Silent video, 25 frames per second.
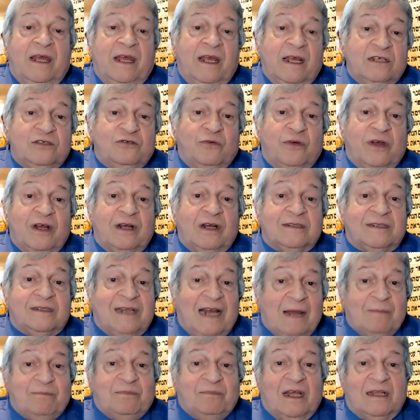Israel
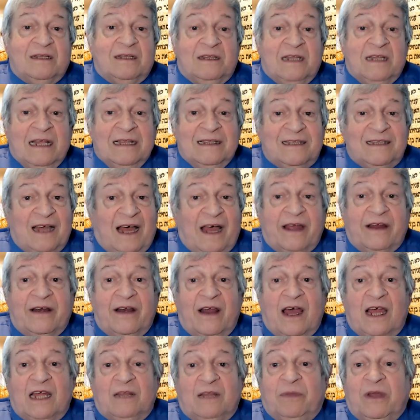slept that entire
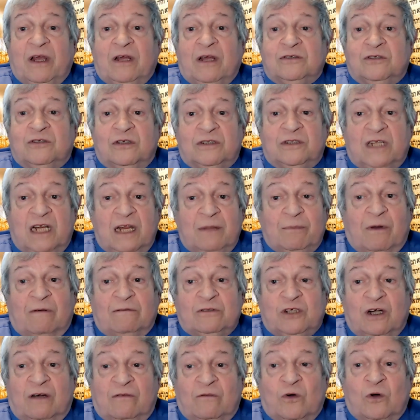night because the sleep
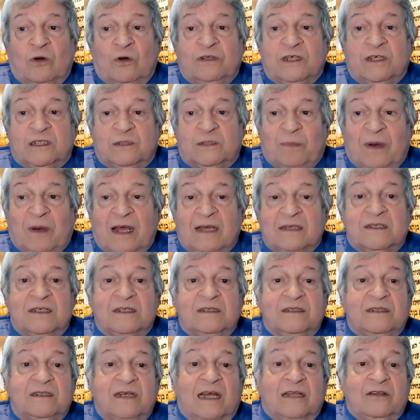of Shavuot is
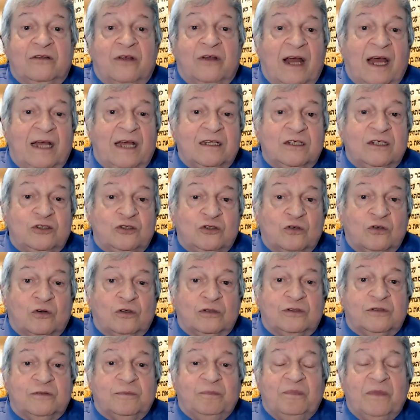pleasant and the night is
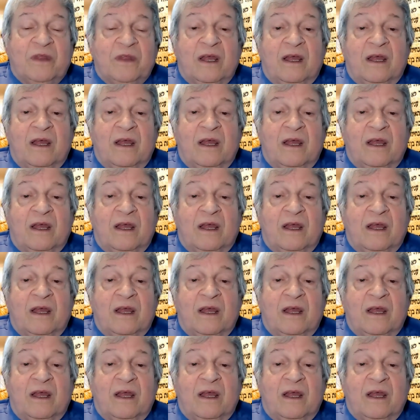short.